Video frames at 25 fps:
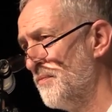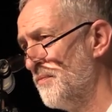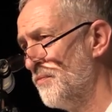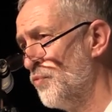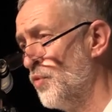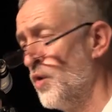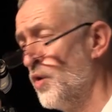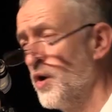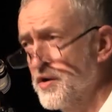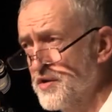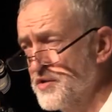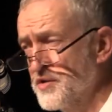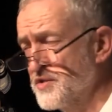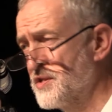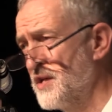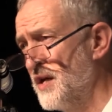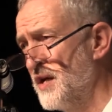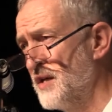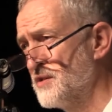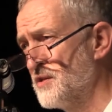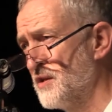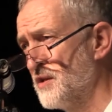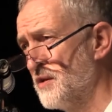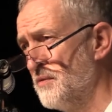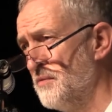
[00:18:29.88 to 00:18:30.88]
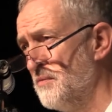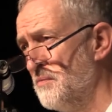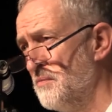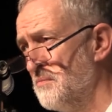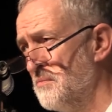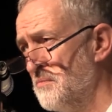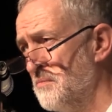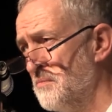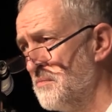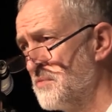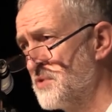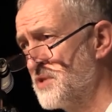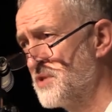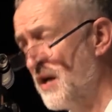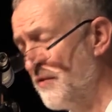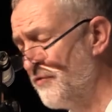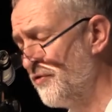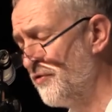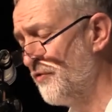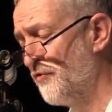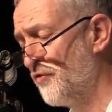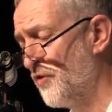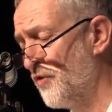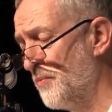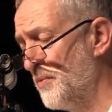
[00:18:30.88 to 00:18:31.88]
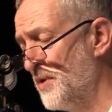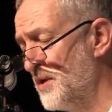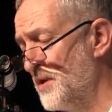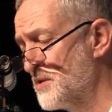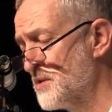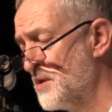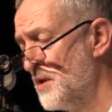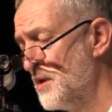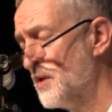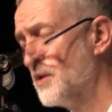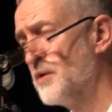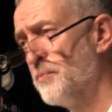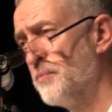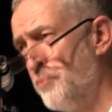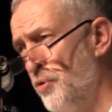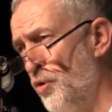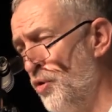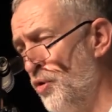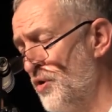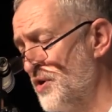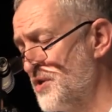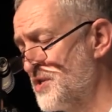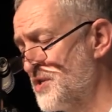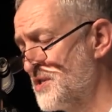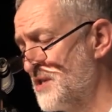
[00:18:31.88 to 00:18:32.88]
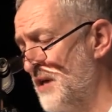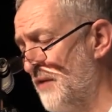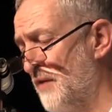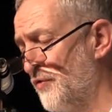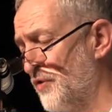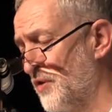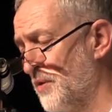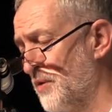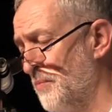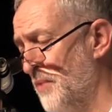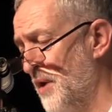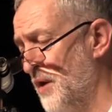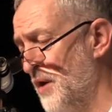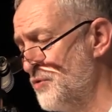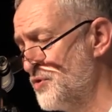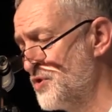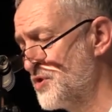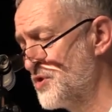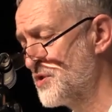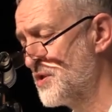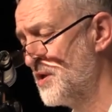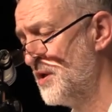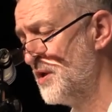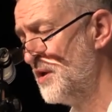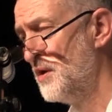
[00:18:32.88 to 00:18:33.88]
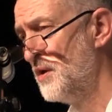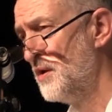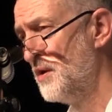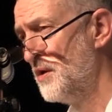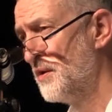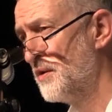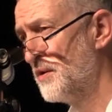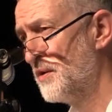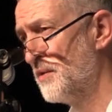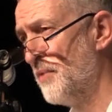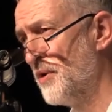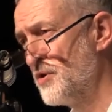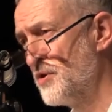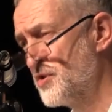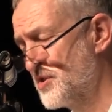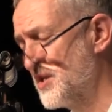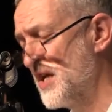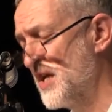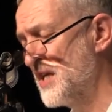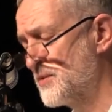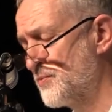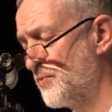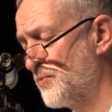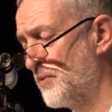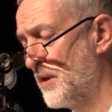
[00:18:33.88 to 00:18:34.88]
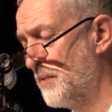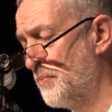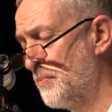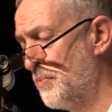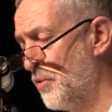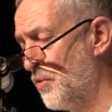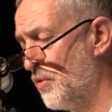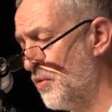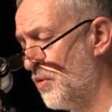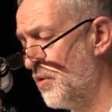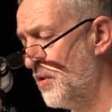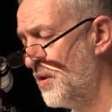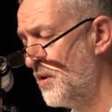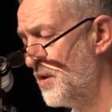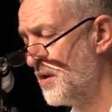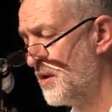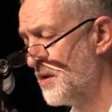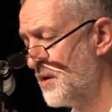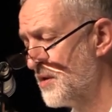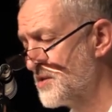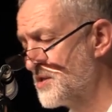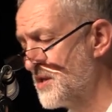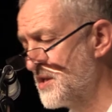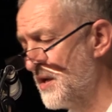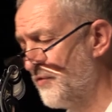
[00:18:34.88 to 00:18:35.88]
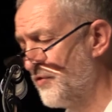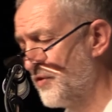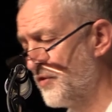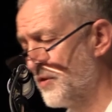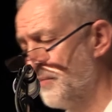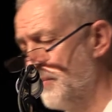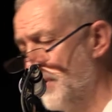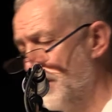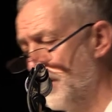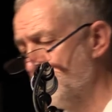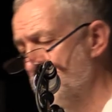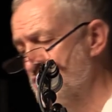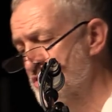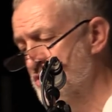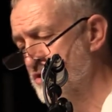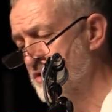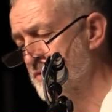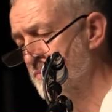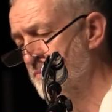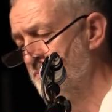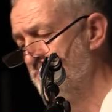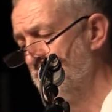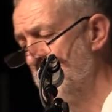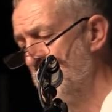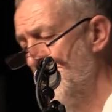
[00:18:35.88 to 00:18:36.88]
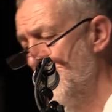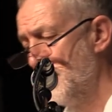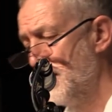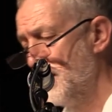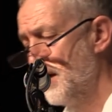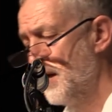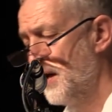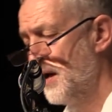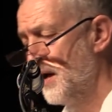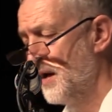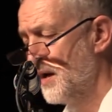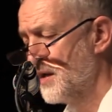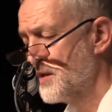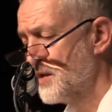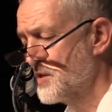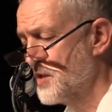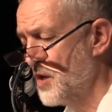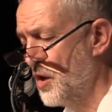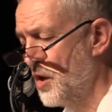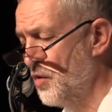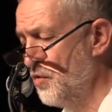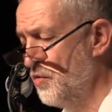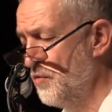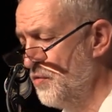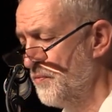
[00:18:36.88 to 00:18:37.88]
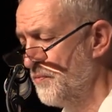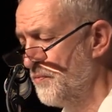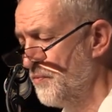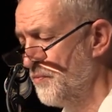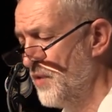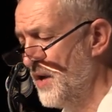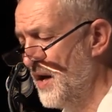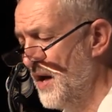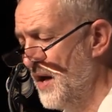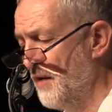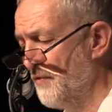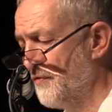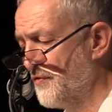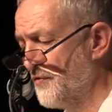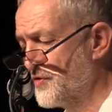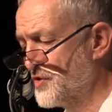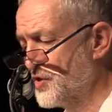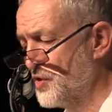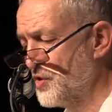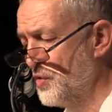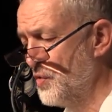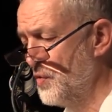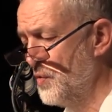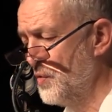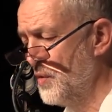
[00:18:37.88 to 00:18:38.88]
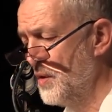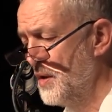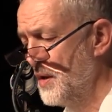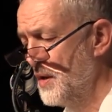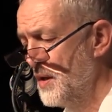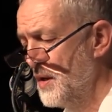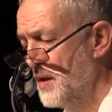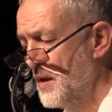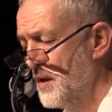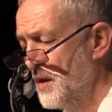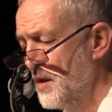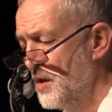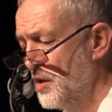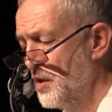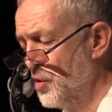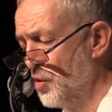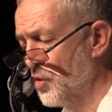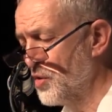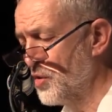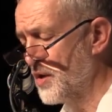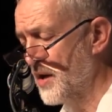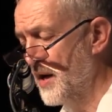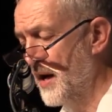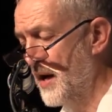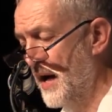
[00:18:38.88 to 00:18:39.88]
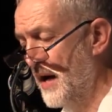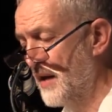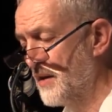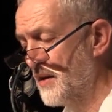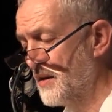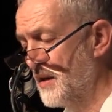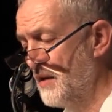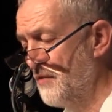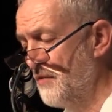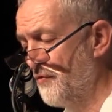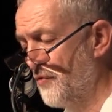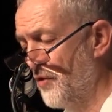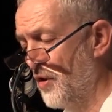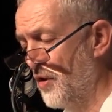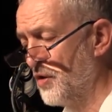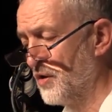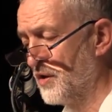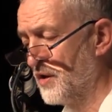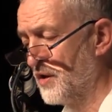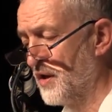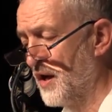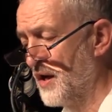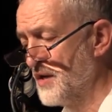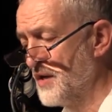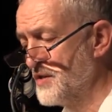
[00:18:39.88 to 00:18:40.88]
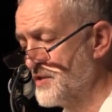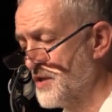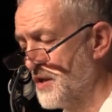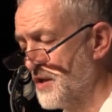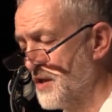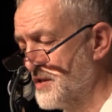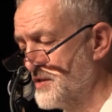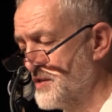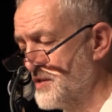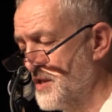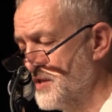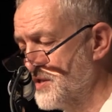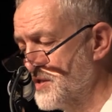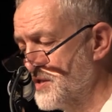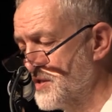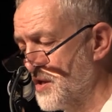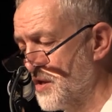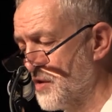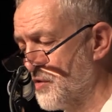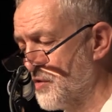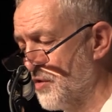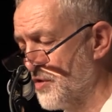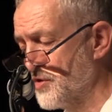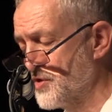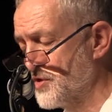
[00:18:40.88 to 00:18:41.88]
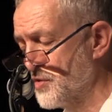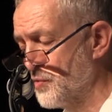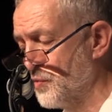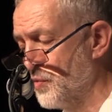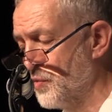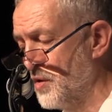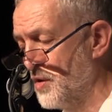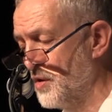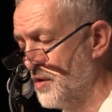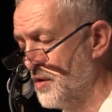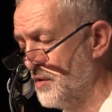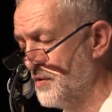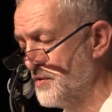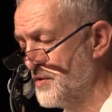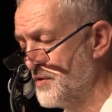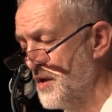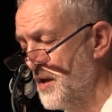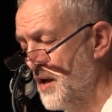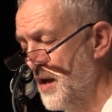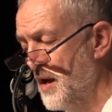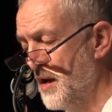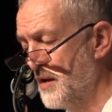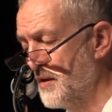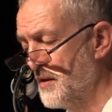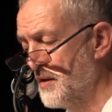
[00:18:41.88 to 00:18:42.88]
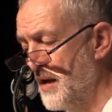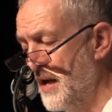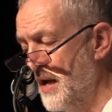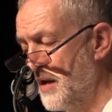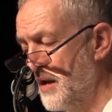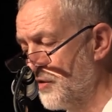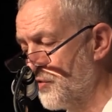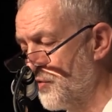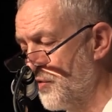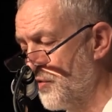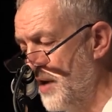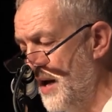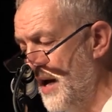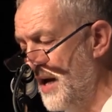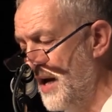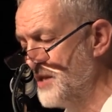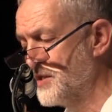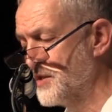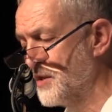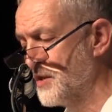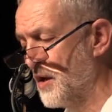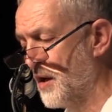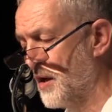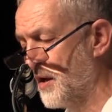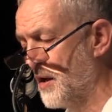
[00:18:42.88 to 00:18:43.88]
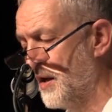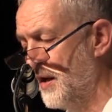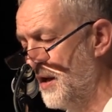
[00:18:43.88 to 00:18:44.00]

Workers tend to suffer from it, the poorest suffer the most desperately poor suffer the most. So we have to look at the fault lines that exist across the world, and in creating a